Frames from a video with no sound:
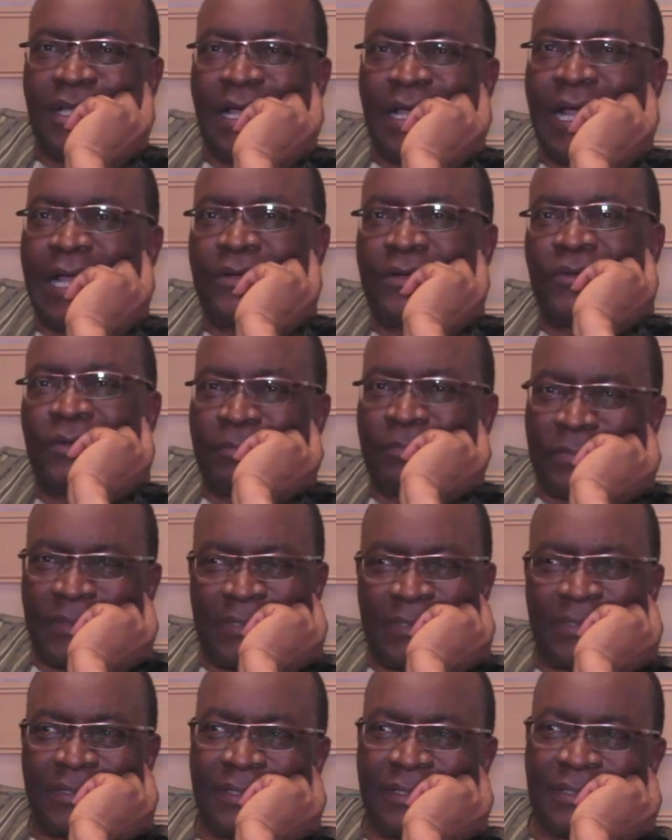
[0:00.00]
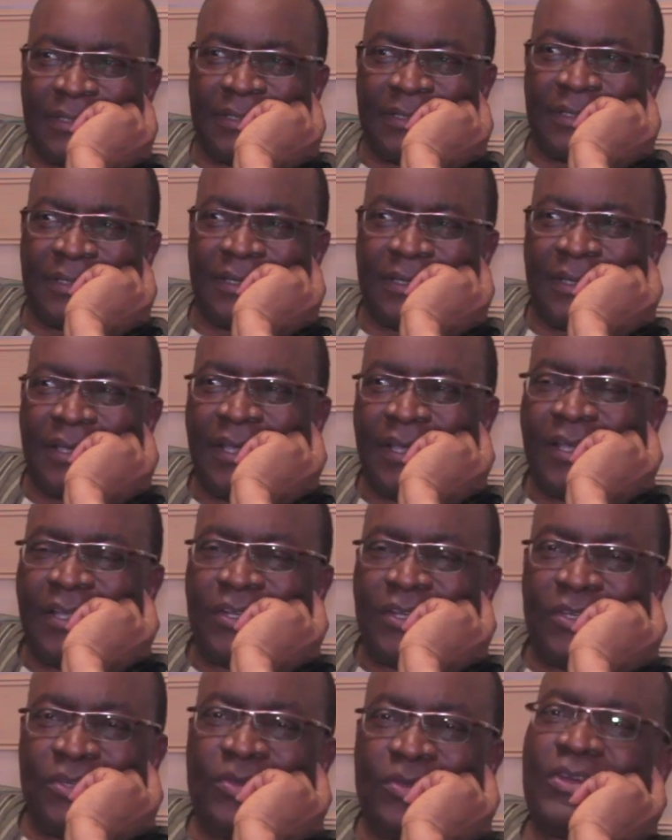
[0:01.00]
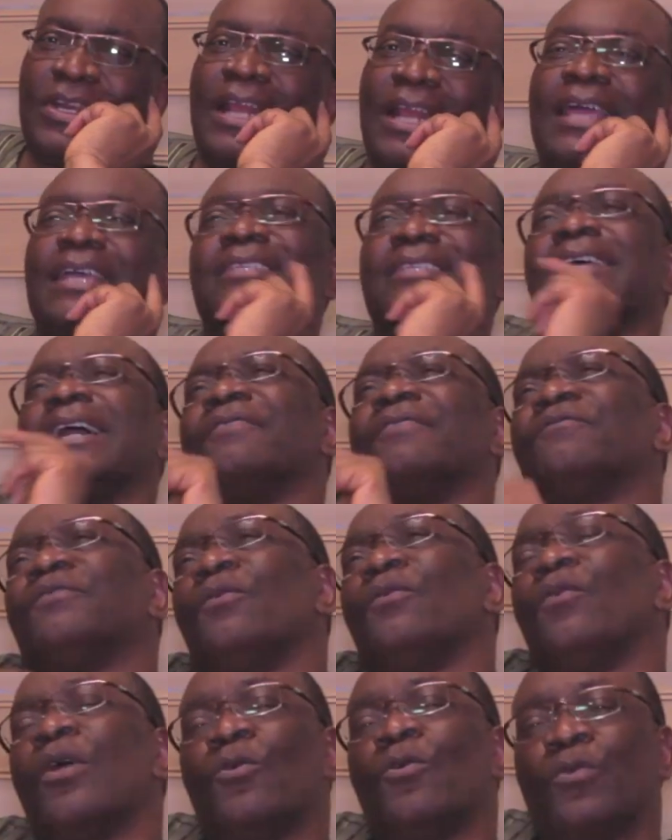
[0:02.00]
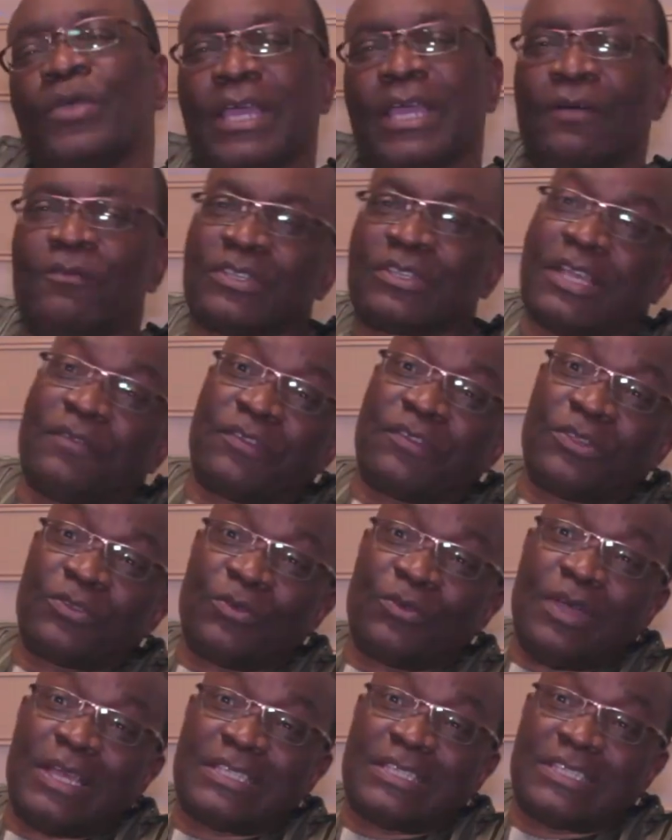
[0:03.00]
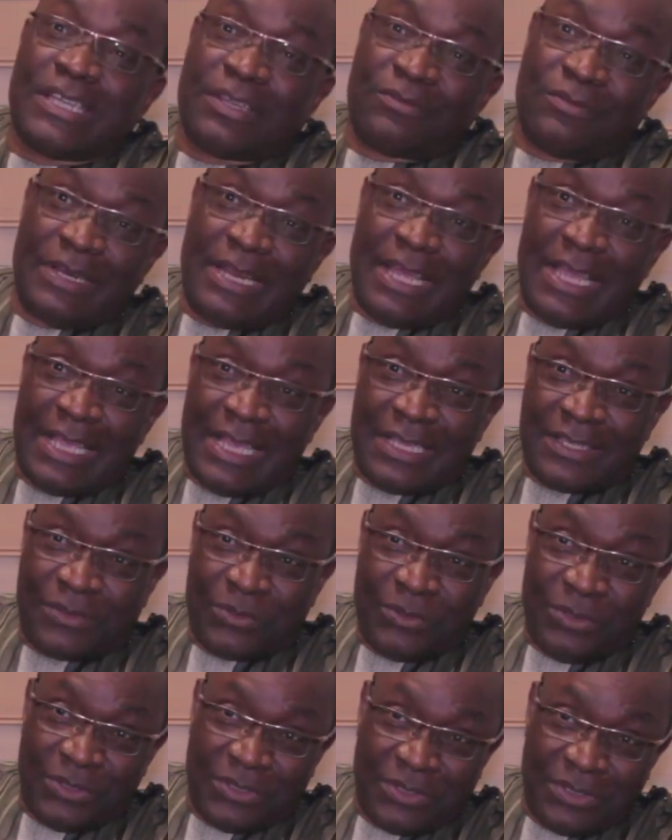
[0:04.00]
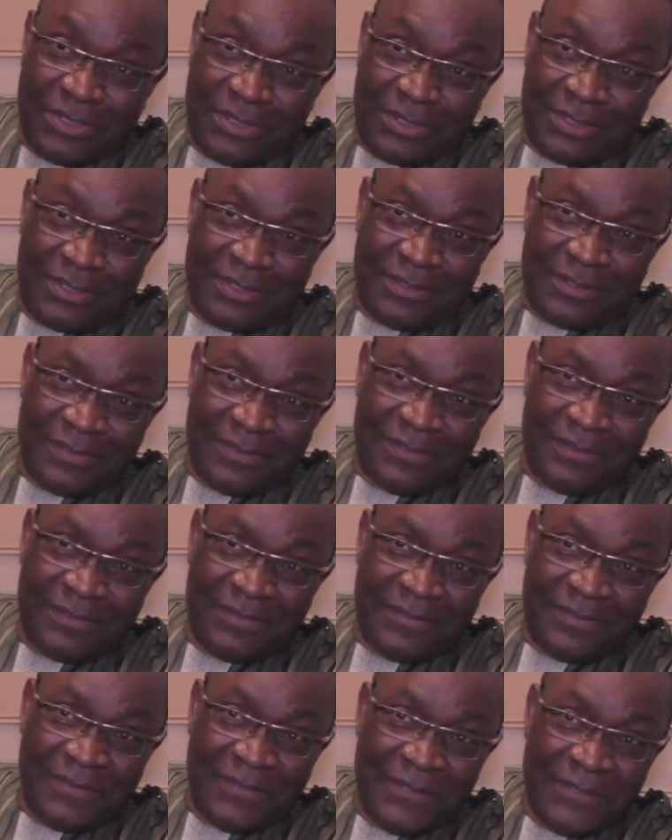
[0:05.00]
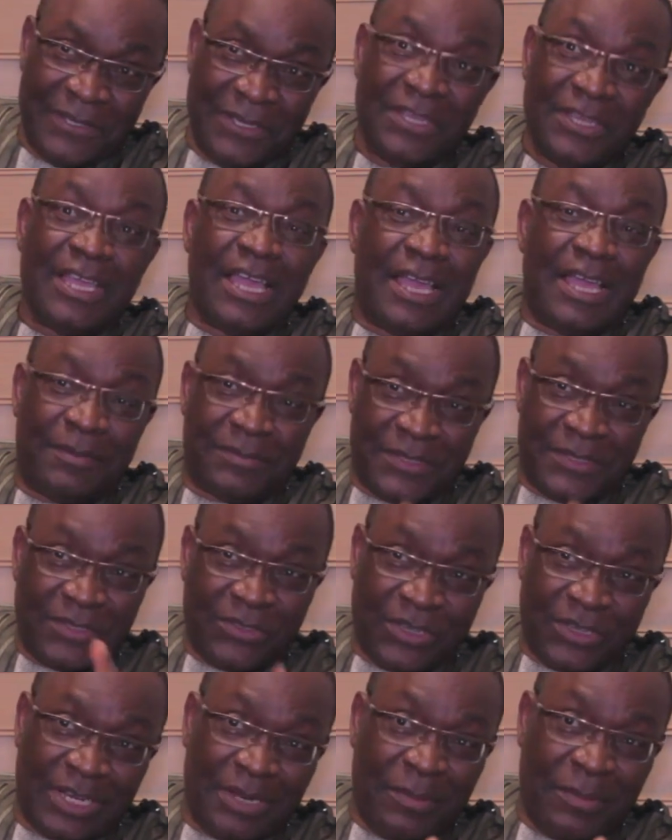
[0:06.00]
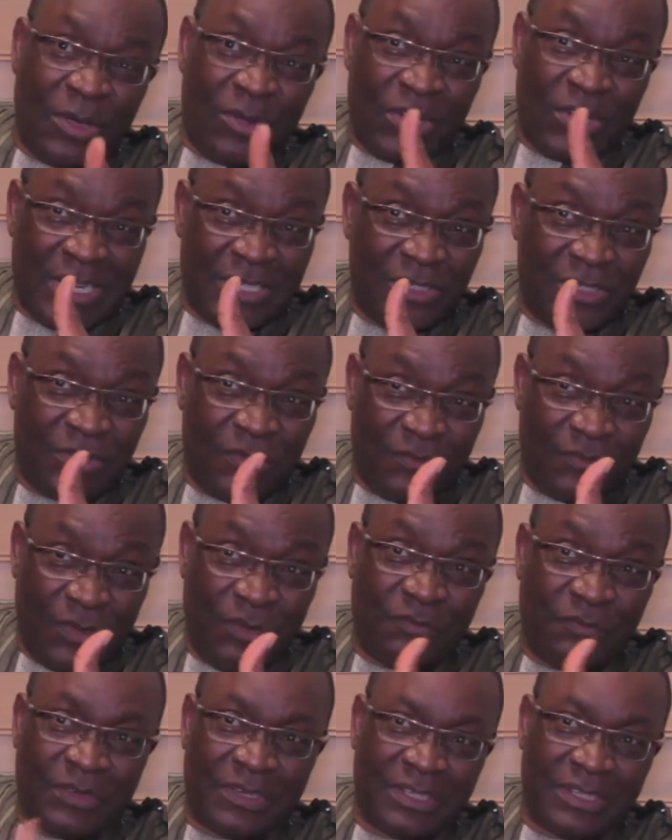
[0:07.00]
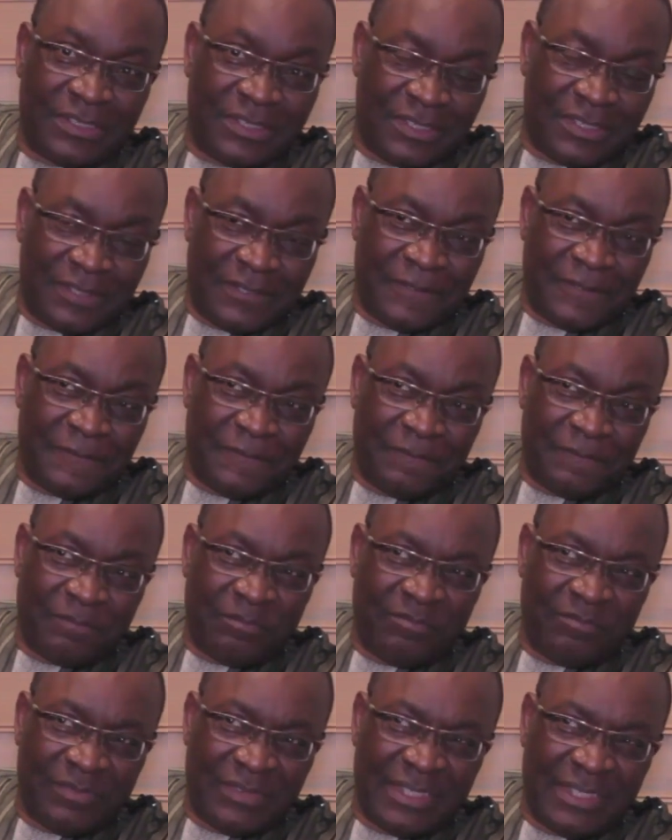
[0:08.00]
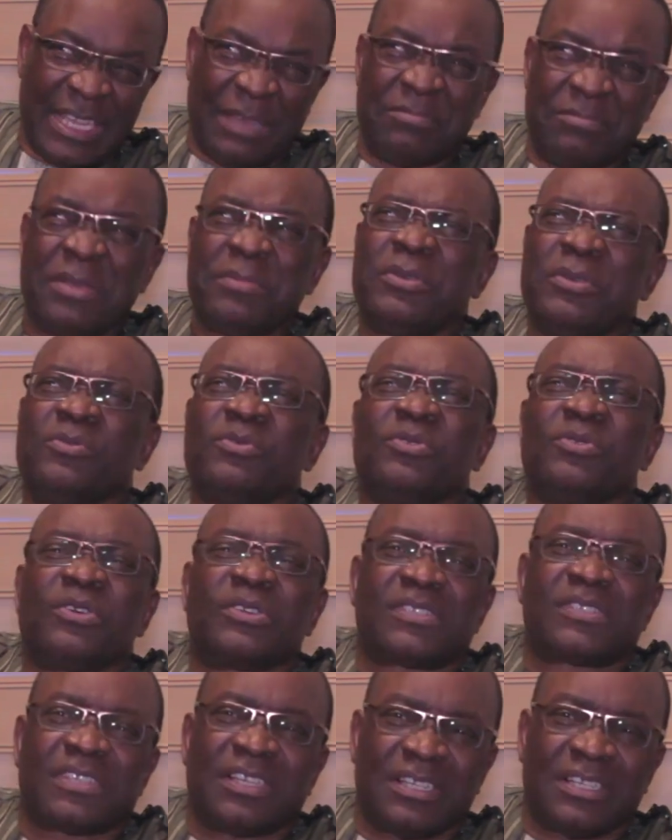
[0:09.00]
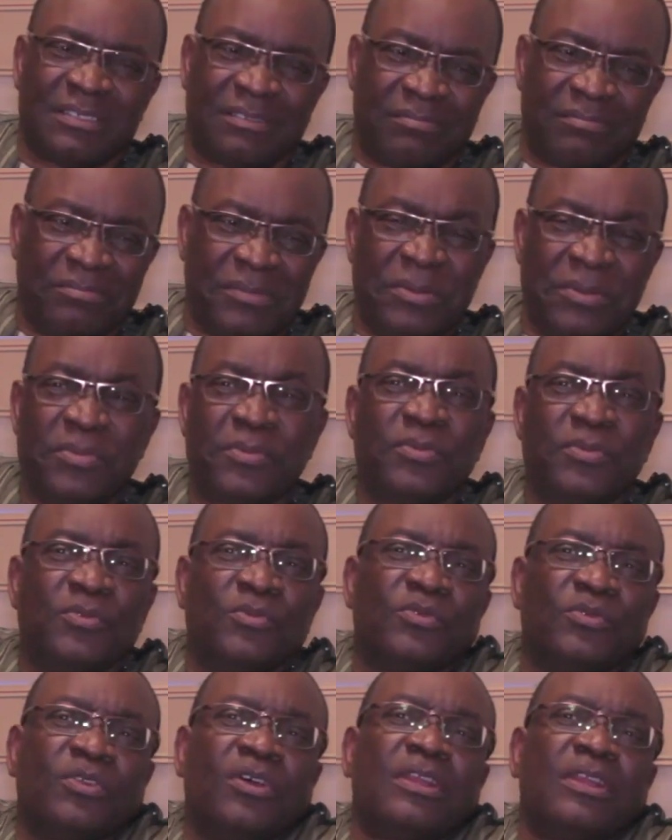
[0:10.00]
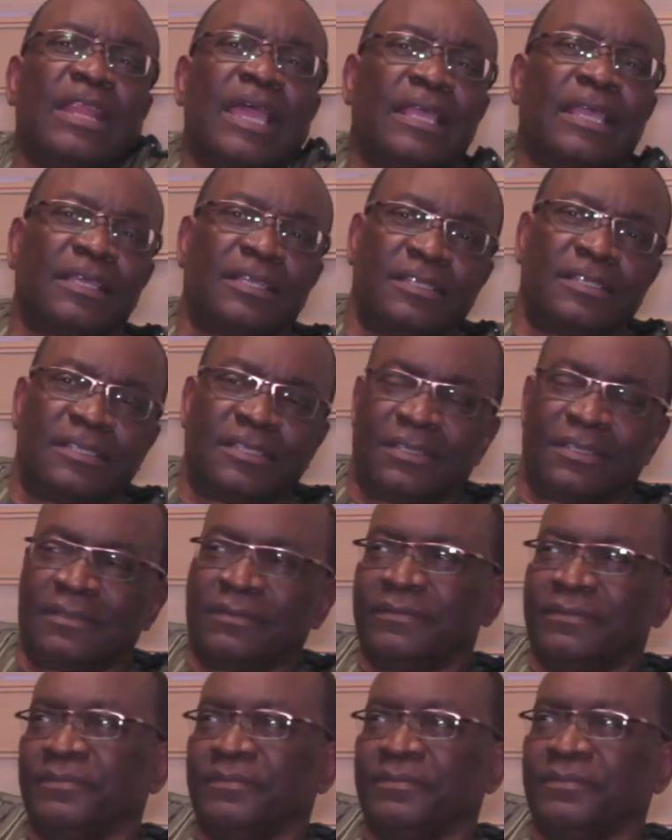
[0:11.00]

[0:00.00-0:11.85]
I dump it. Do you realize that for 1 week I was afraid to go and check whether he has sold or not? I'm still talking about crisis of confidence. That maybe it will not sell. Maybe we will not like it.